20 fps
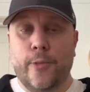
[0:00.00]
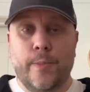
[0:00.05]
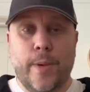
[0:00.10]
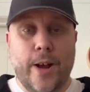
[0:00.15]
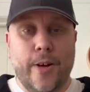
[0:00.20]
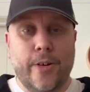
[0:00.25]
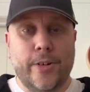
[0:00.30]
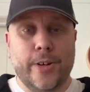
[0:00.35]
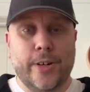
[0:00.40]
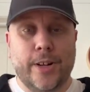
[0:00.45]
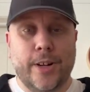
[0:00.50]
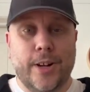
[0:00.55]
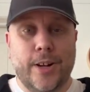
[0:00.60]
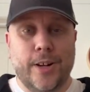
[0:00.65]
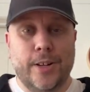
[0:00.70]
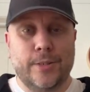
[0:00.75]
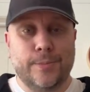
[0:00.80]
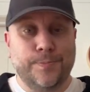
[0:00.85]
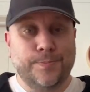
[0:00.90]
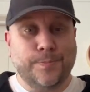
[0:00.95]

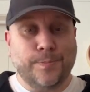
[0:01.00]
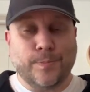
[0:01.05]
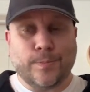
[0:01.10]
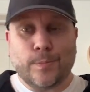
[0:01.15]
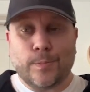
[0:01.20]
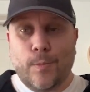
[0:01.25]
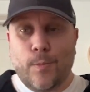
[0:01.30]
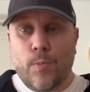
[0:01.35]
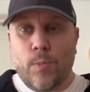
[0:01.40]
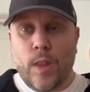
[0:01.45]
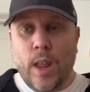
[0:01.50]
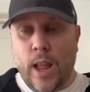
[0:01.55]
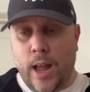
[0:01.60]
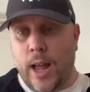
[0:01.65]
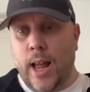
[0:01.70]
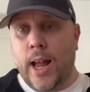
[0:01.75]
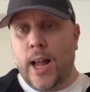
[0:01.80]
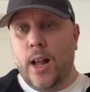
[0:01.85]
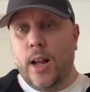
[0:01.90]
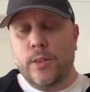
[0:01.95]
America,
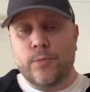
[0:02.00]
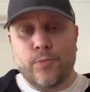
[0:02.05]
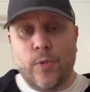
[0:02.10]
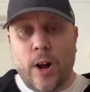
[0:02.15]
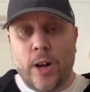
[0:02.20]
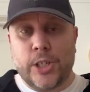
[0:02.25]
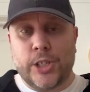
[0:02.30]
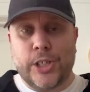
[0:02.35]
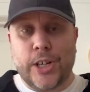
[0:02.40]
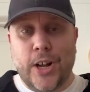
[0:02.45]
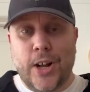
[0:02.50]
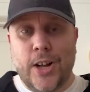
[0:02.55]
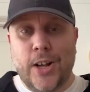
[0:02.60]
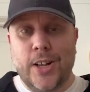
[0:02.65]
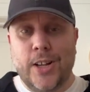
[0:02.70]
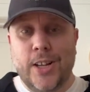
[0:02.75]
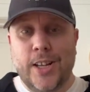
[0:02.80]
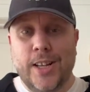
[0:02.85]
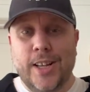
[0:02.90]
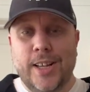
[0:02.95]
uh,
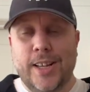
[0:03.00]
Russia.